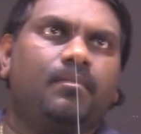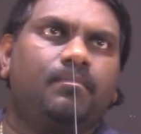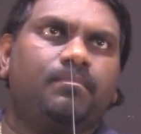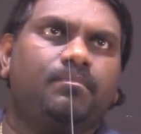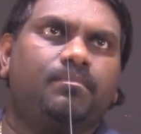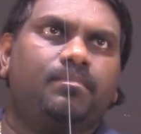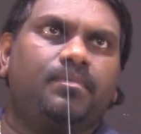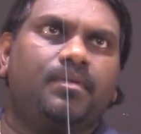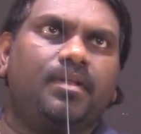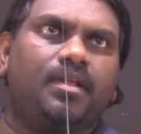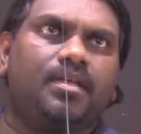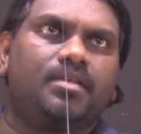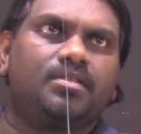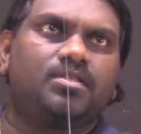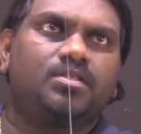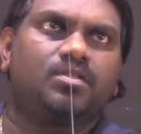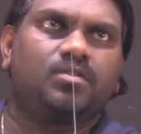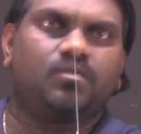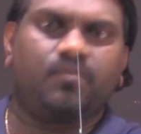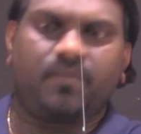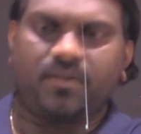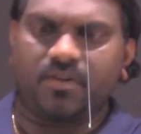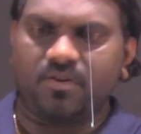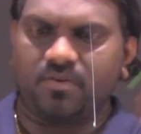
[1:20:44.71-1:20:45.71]
plus,
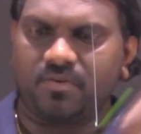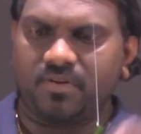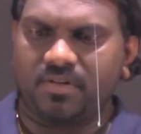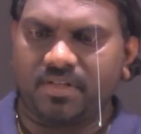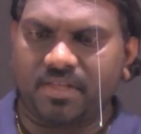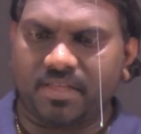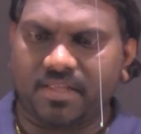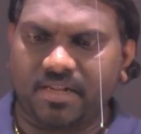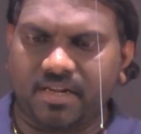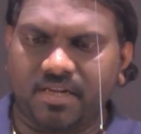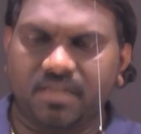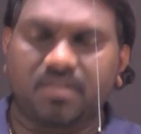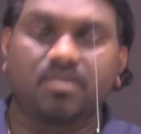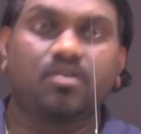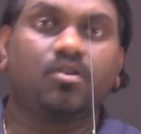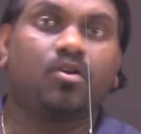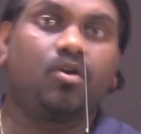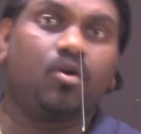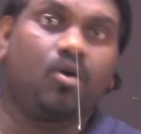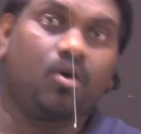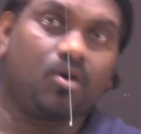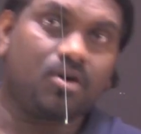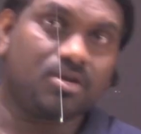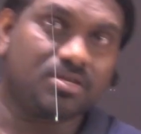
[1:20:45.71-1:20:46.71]
when you integrate
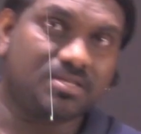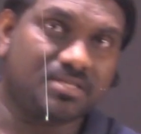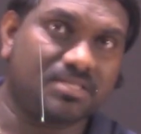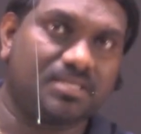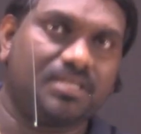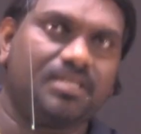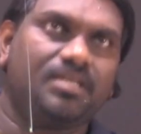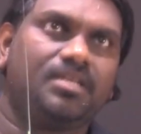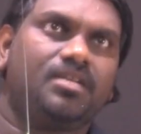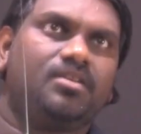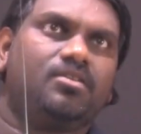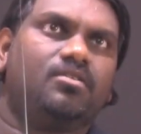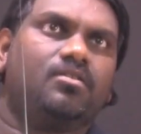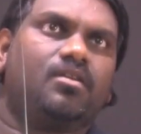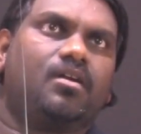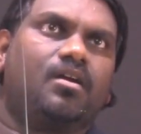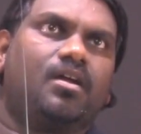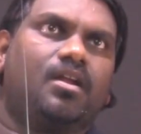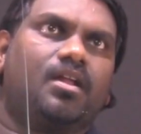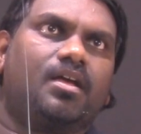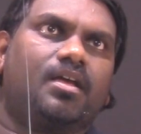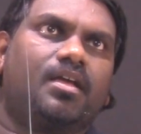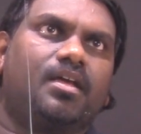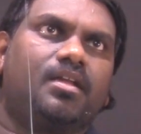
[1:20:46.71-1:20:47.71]
cos t you're
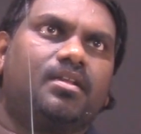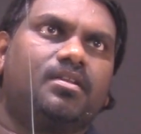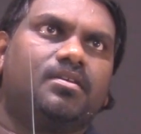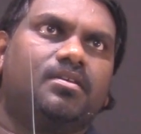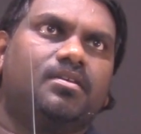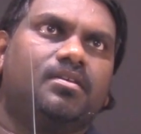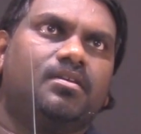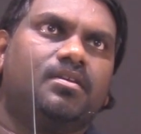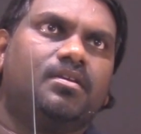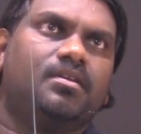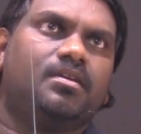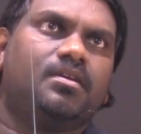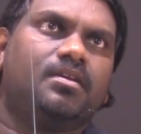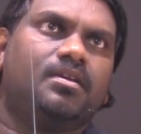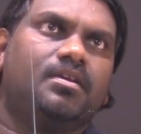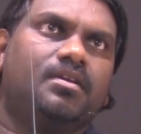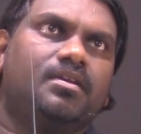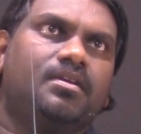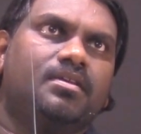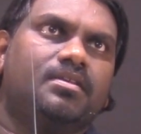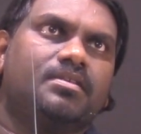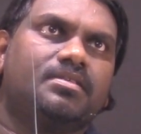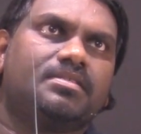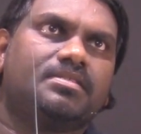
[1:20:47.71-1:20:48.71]
gonna get
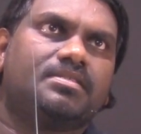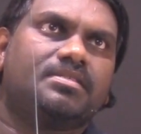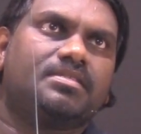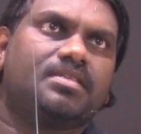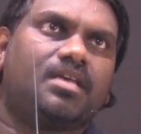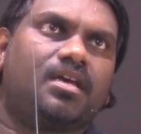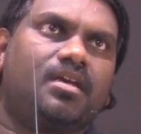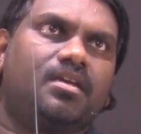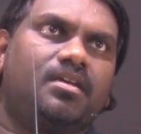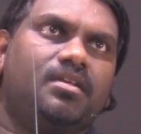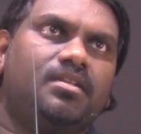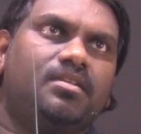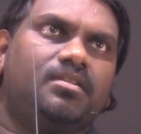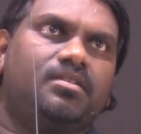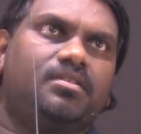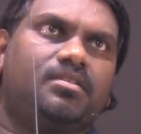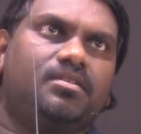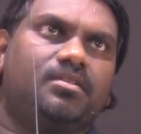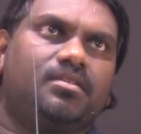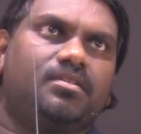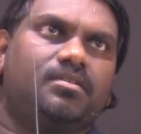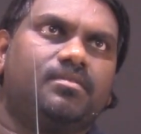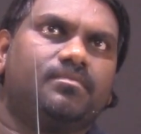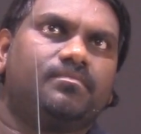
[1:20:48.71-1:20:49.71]
sin t.